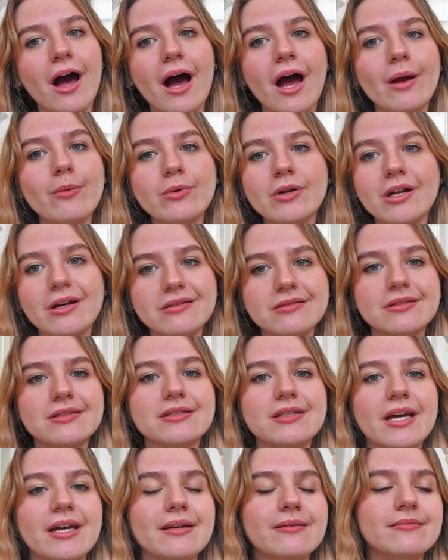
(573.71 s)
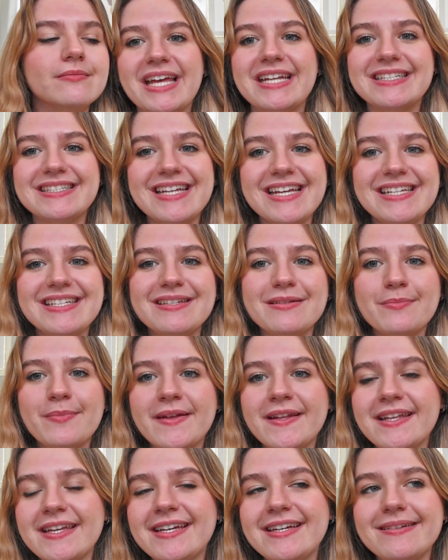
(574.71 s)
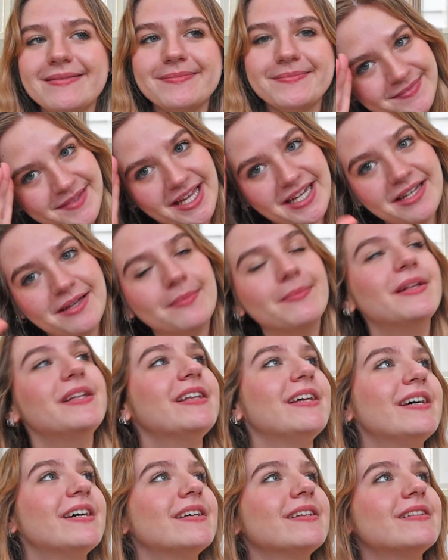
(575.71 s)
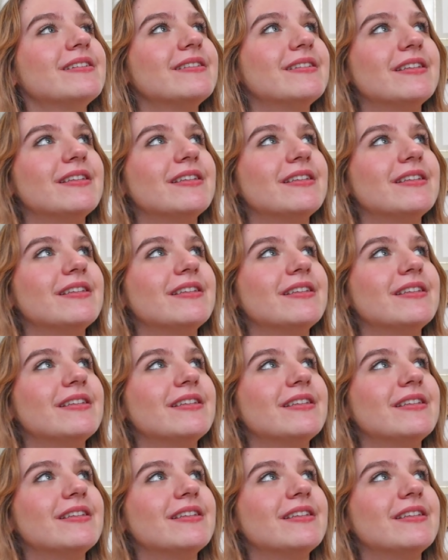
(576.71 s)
I would also say Daisy and Billy and Camilla,